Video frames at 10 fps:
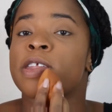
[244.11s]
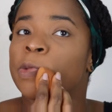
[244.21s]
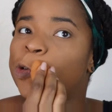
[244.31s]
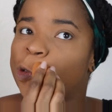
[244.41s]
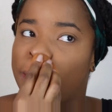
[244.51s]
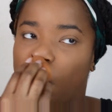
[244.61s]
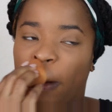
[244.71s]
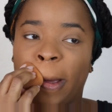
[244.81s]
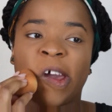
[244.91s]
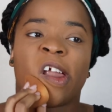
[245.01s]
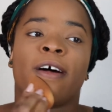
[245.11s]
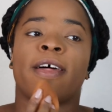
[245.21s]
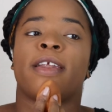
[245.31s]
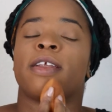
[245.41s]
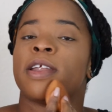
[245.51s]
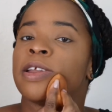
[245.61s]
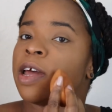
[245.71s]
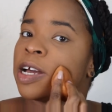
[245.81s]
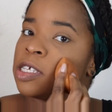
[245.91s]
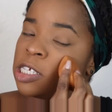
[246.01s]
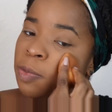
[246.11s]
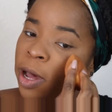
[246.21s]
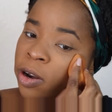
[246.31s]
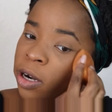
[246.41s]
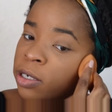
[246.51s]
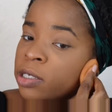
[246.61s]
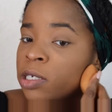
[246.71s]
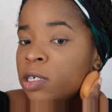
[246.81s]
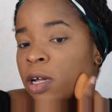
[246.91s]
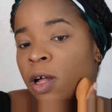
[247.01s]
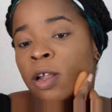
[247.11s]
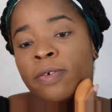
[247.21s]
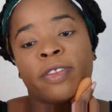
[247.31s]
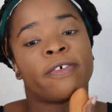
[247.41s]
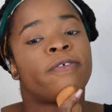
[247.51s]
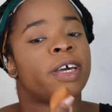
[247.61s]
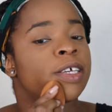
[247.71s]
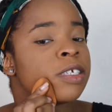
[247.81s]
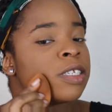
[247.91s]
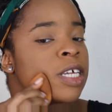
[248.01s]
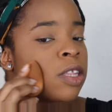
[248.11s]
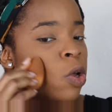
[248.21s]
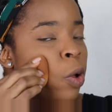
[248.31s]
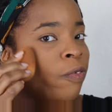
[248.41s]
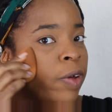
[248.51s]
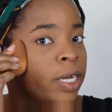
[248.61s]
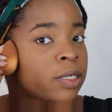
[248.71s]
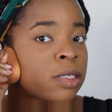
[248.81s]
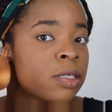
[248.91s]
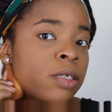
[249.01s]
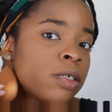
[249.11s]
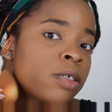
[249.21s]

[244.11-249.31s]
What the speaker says: And then we'll just get all that excess powder all over the face and set the whole face.